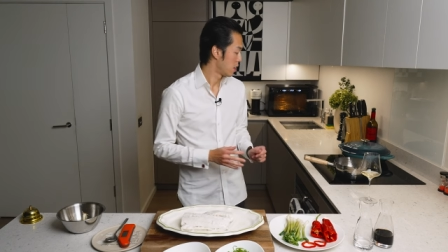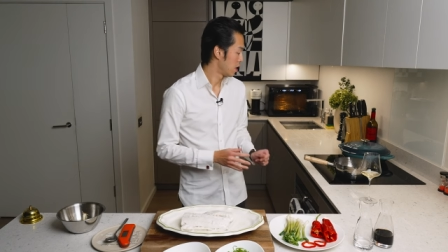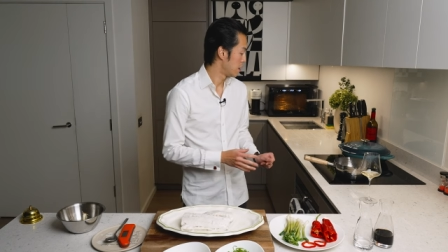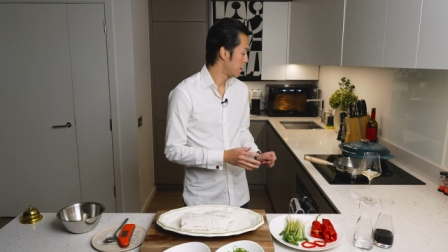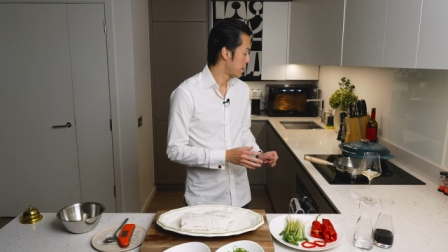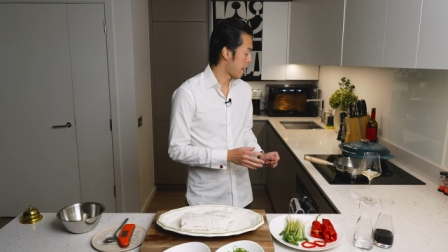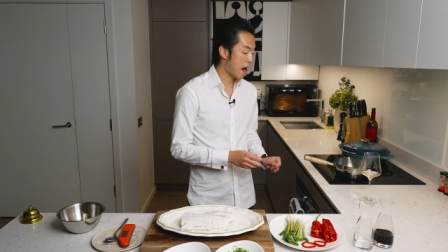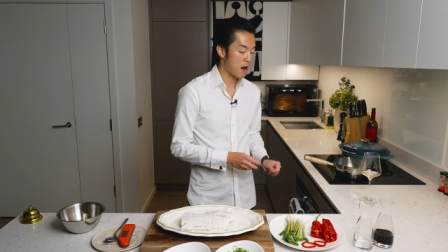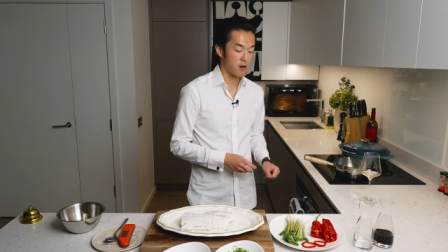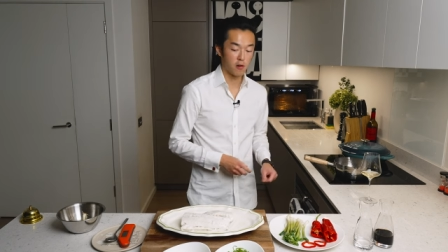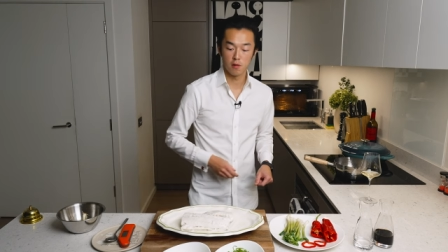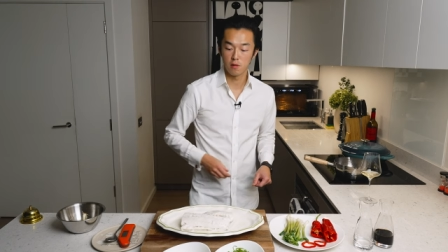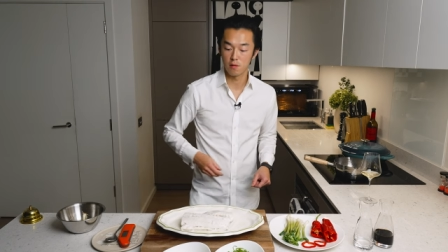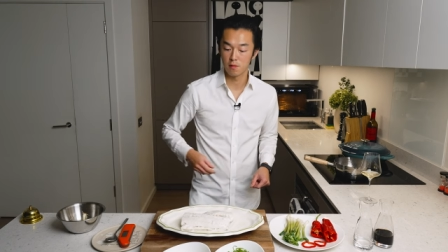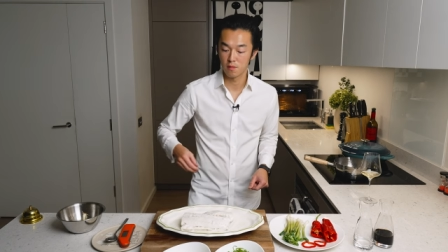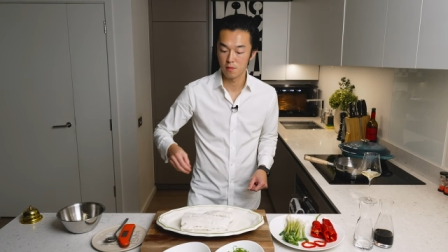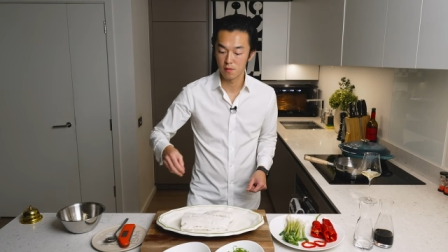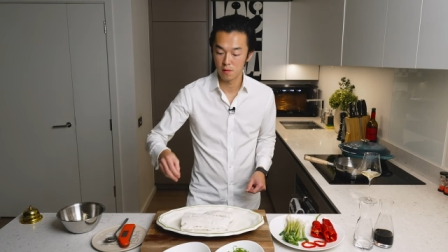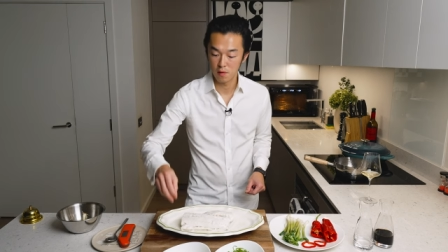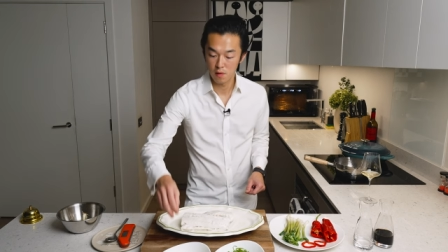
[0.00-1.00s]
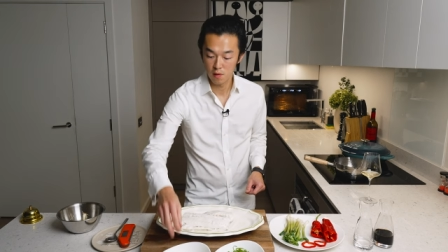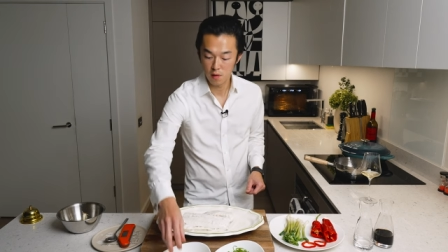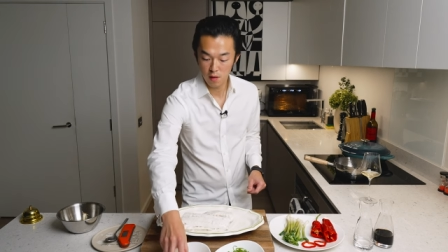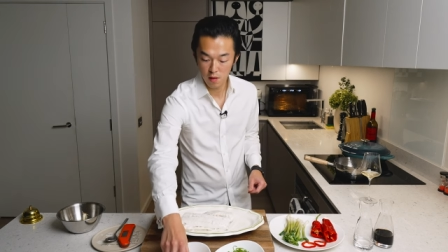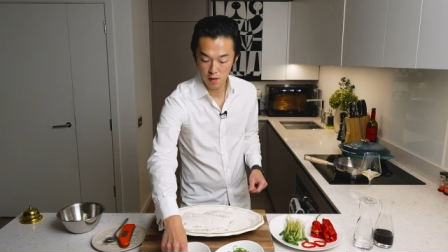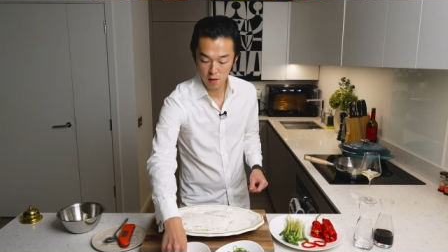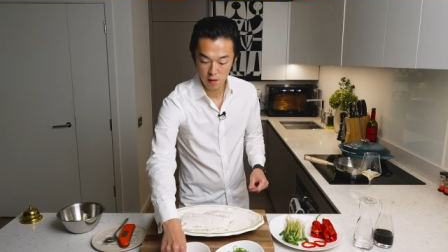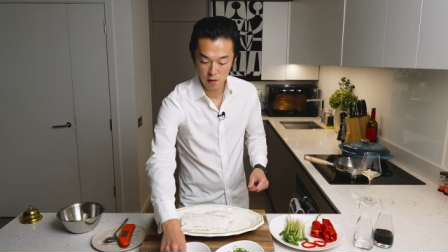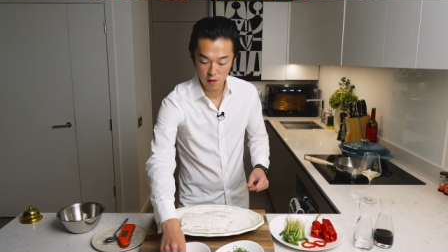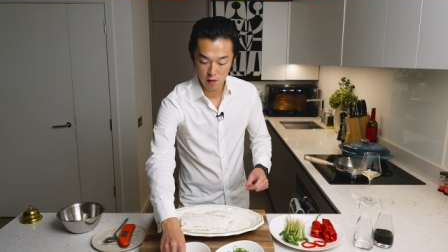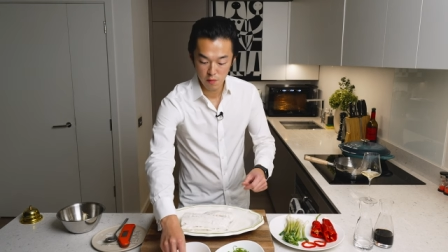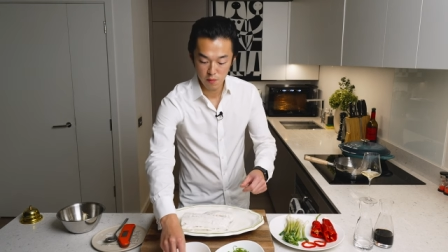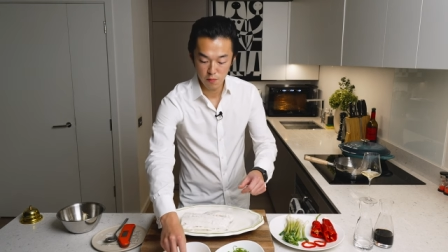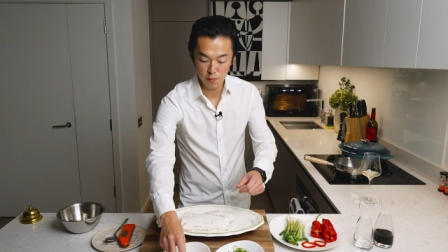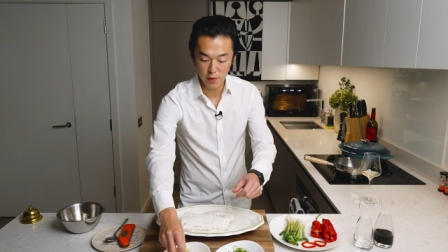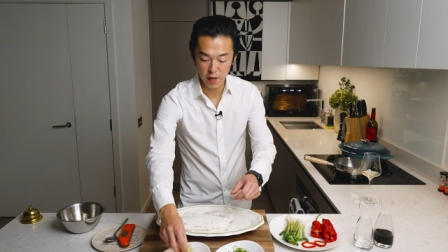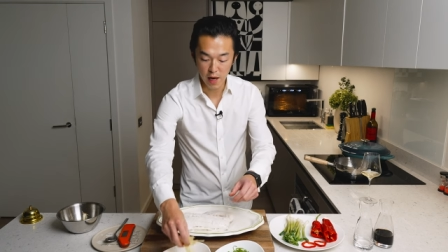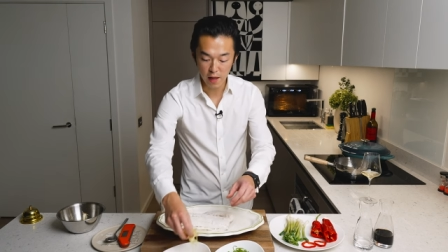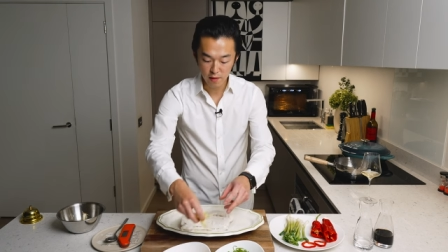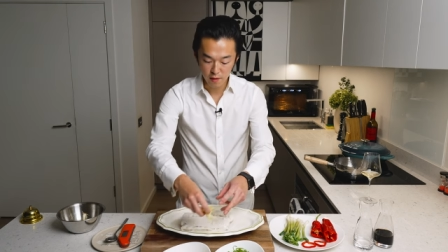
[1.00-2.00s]
Now,
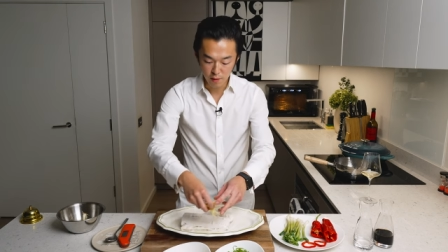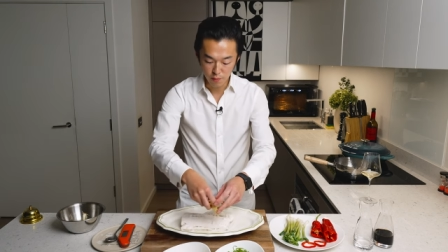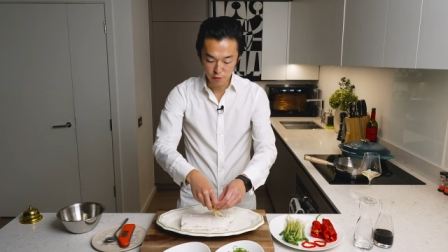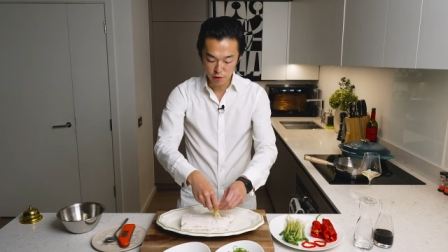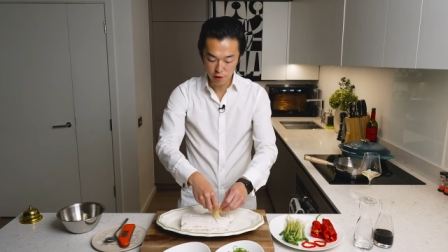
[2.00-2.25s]
we add some